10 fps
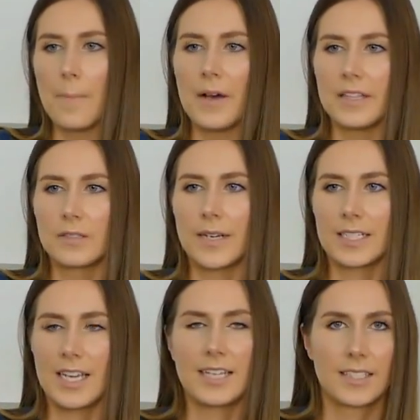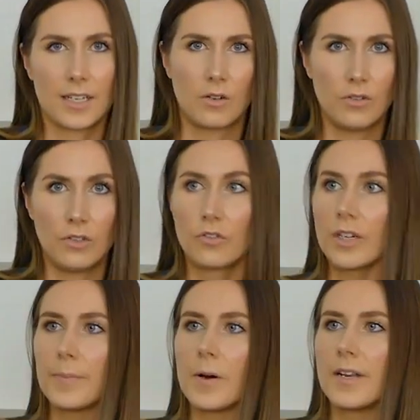but this one actually has like a good
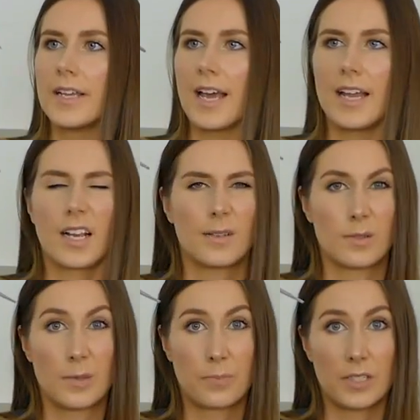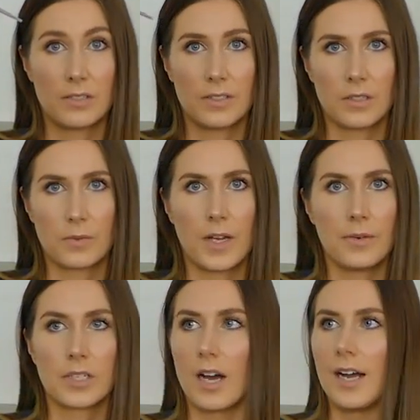grip on it, and it comes with the bristles as well,
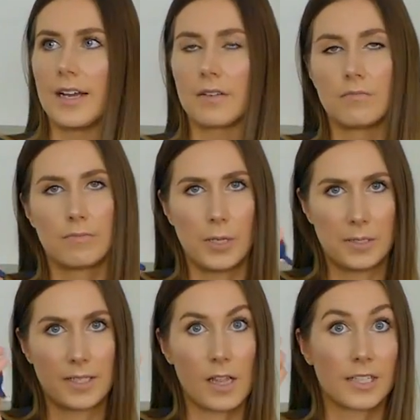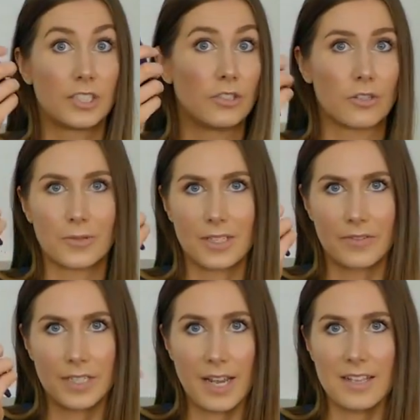which I personally like to use almost
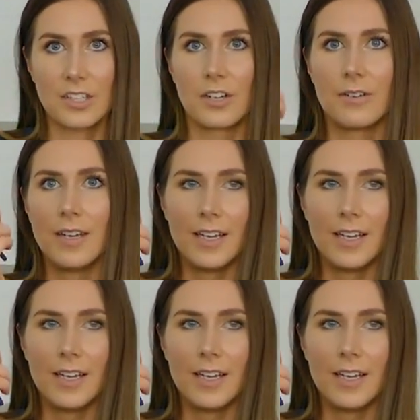every day, so